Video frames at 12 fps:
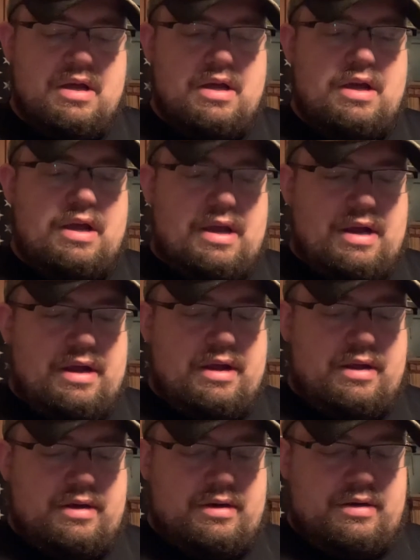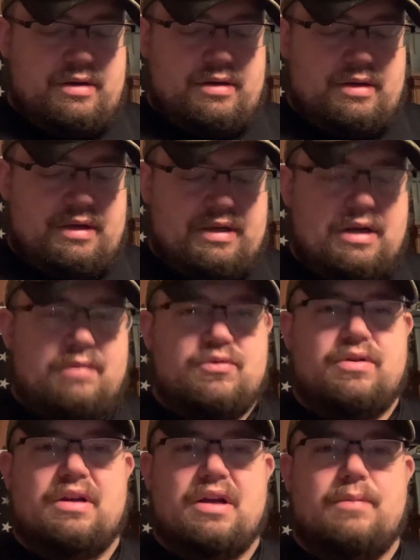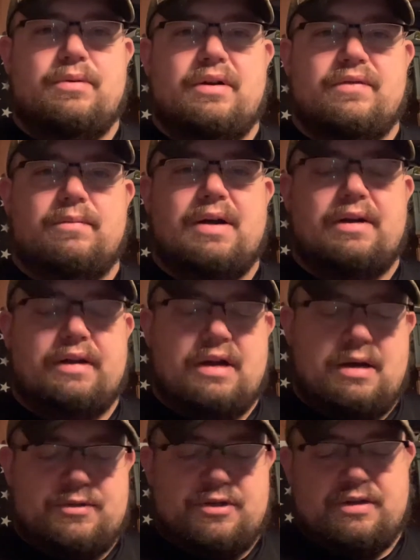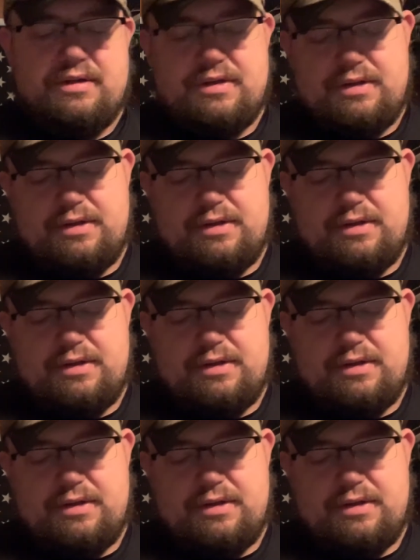and it comes with a couple different mounting options.